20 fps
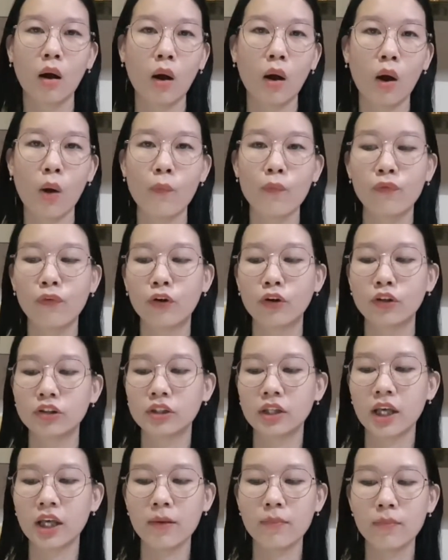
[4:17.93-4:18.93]

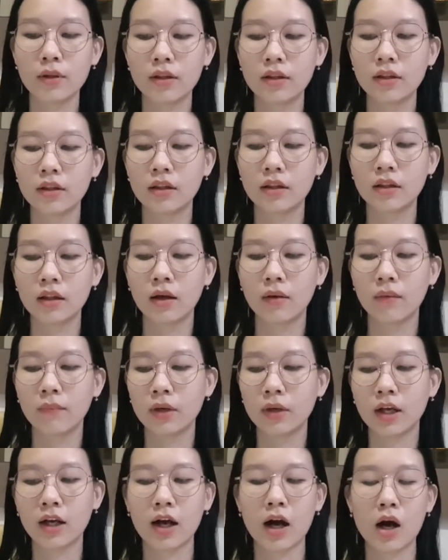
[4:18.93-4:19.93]
comfortable
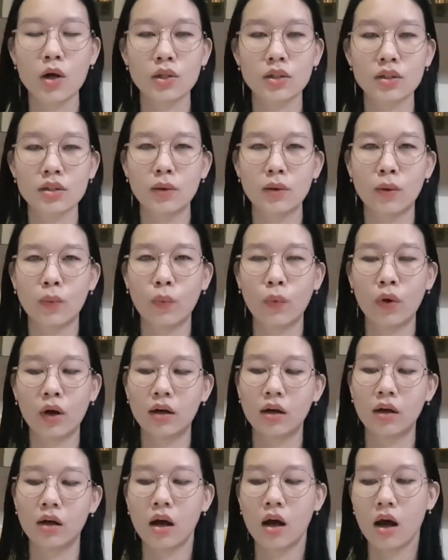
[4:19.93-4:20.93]
because they
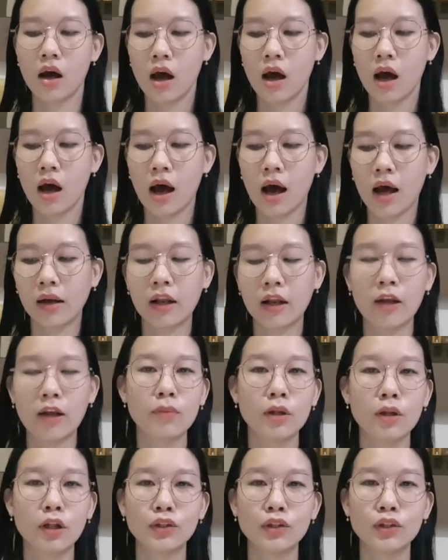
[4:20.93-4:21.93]
were
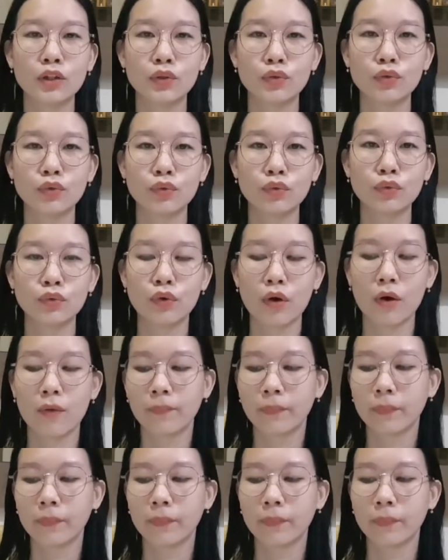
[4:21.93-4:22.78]
unable to